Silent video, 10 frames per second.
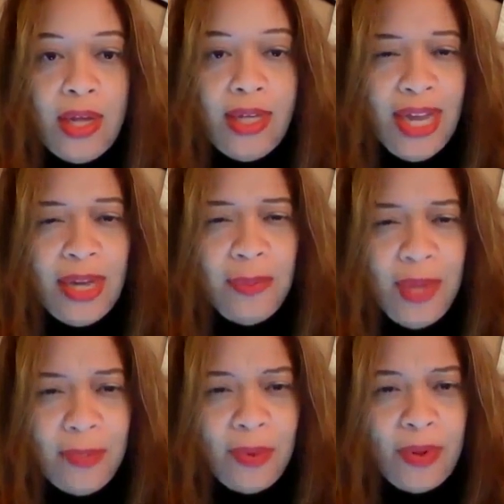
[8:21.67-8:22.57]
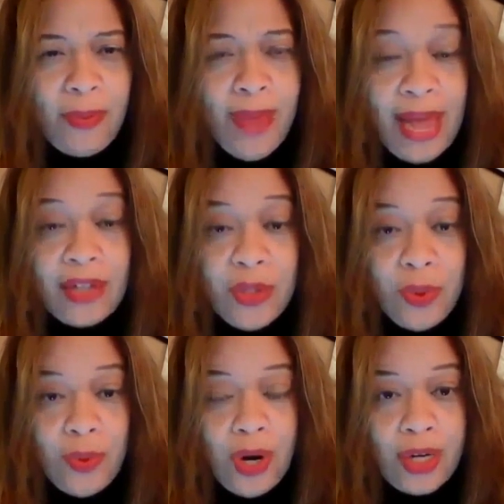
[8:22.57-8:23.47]
getting people back to
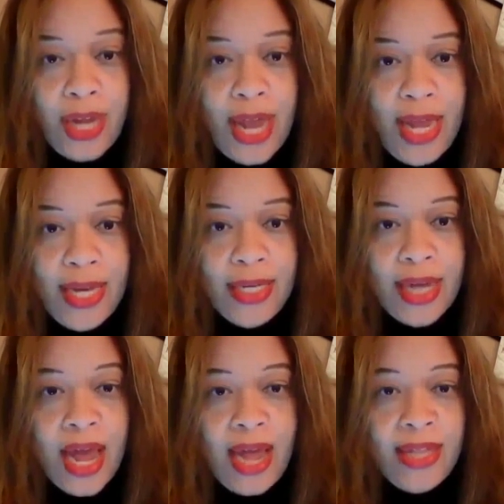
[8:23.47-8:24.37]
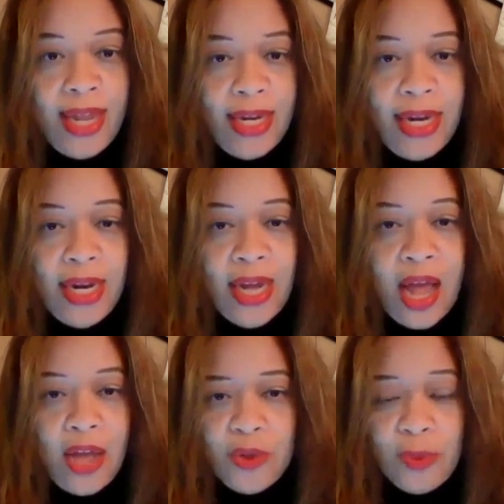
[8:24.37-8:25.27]
work and highlighting
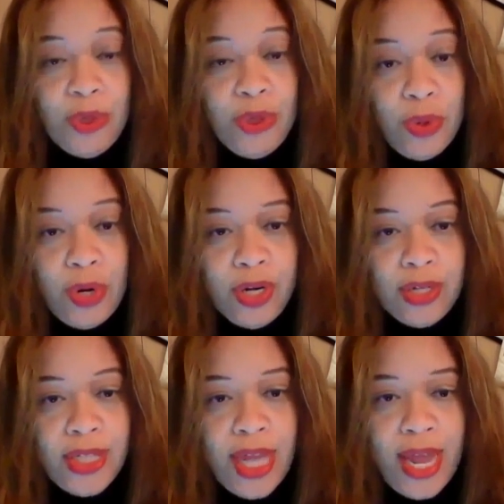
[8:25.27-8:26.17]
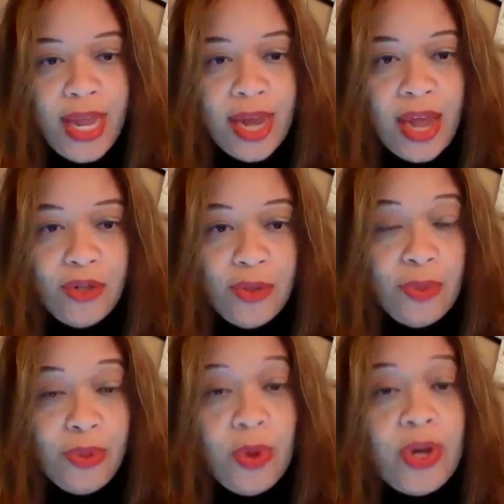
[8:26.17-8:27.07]
entrepreneurs and
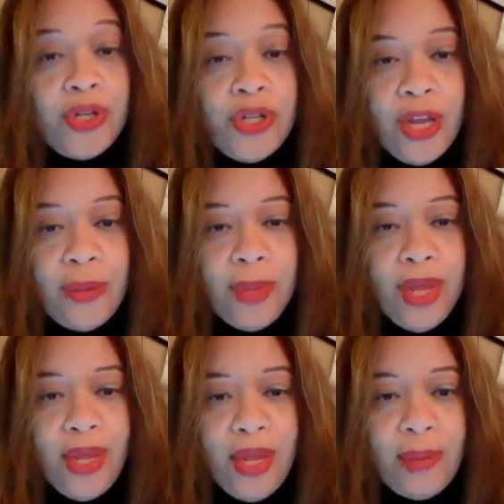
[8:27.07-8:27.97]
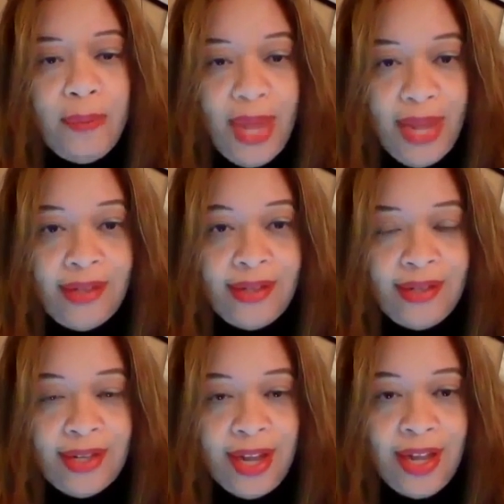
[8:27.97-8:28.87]
entrepreneurship based